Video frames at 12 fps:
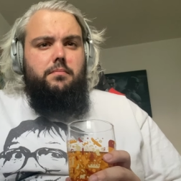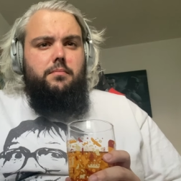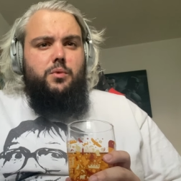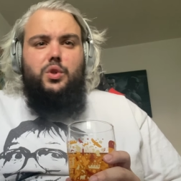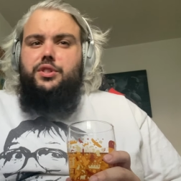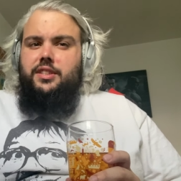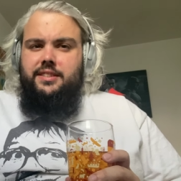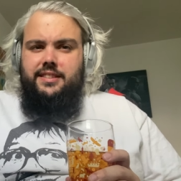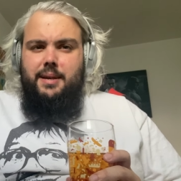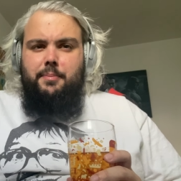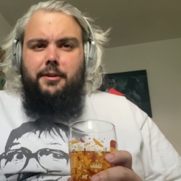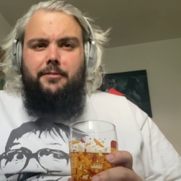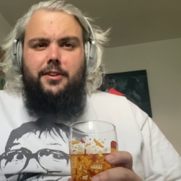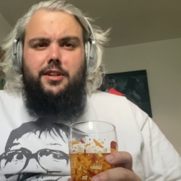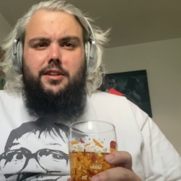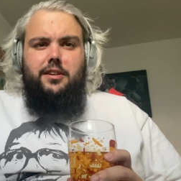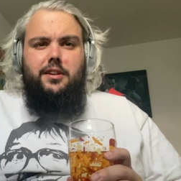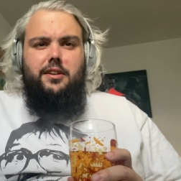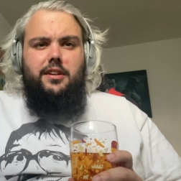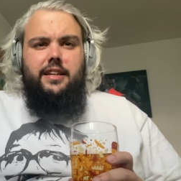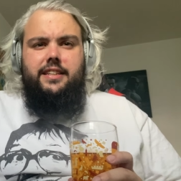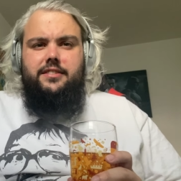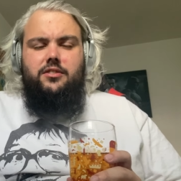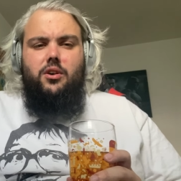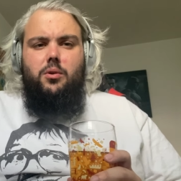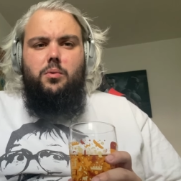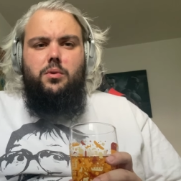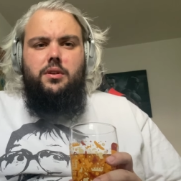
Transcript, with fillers: want to sip, I think. It's not,